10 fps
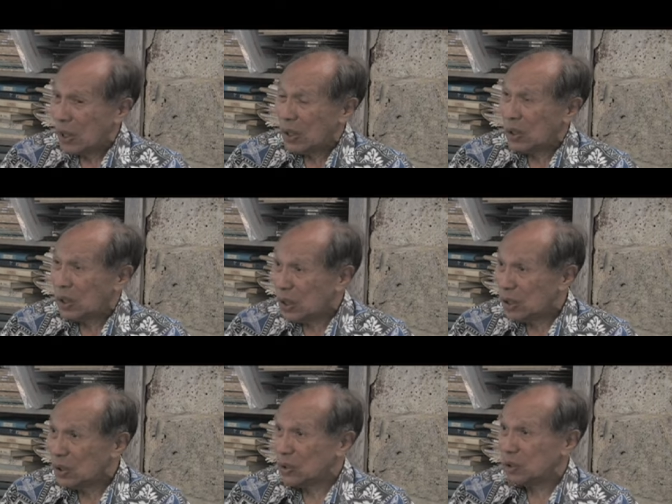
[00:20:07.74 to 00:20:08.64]
And the
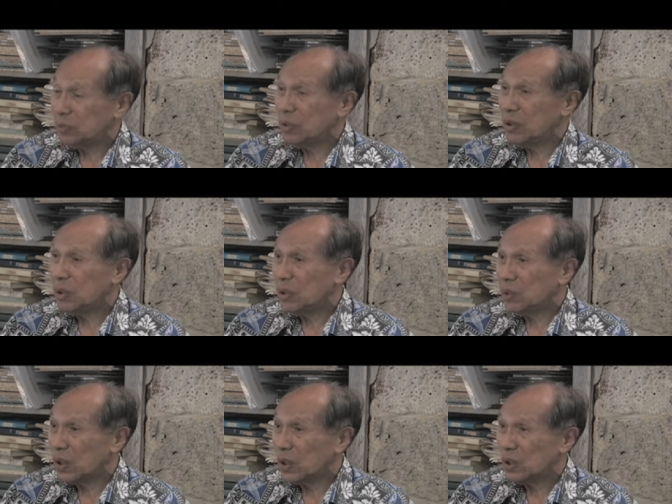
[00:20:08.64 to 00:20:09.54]
keynote speaker
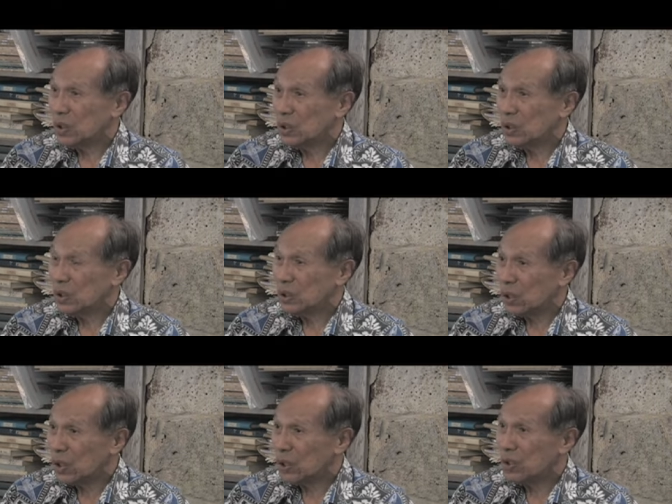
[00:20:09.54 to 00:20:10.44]
was
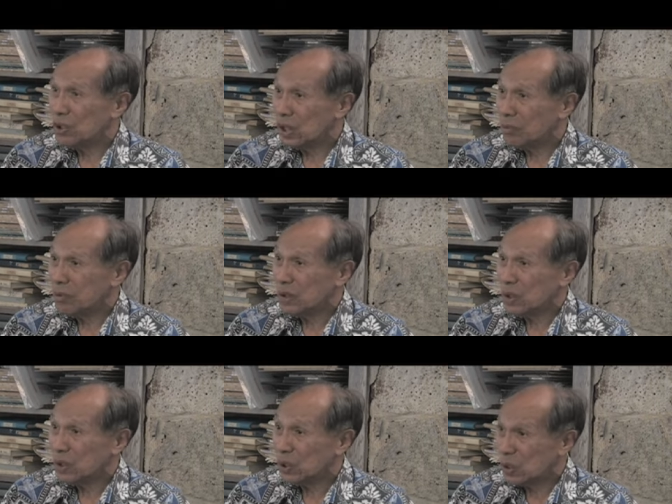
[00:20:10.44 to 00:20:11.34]
John
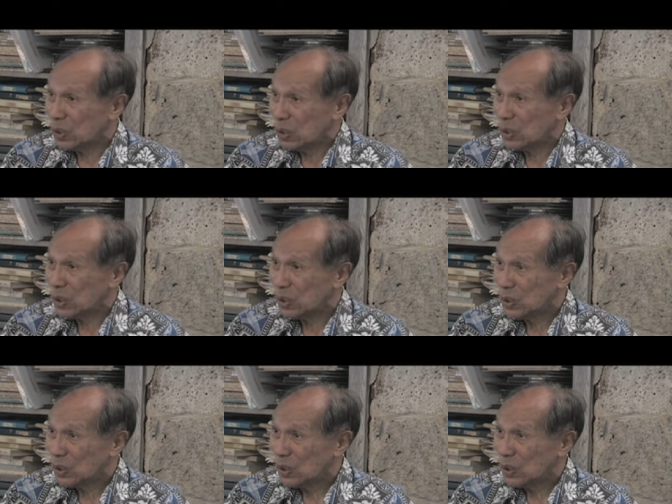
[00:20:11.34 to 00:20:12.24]
Dominis Holt.
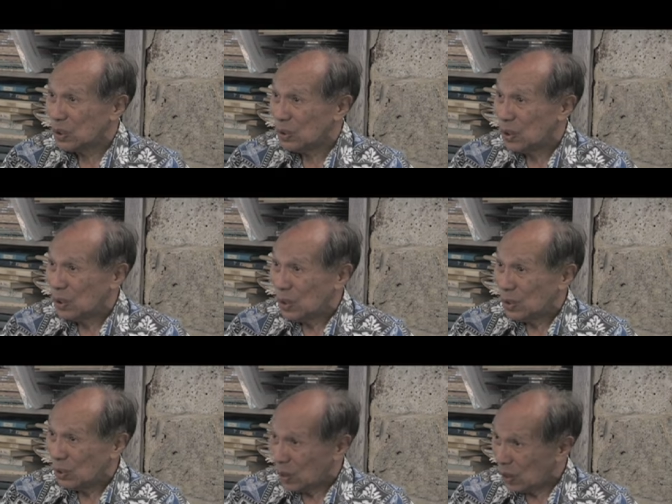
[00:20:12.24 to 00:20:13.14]

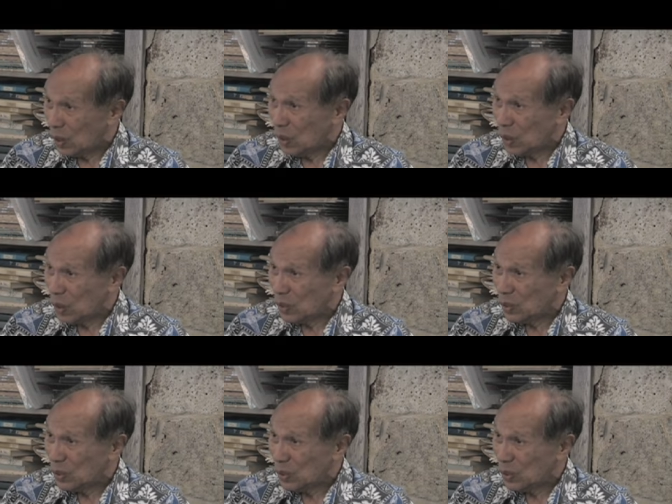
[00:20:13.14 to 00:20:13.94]
Oh. Wow.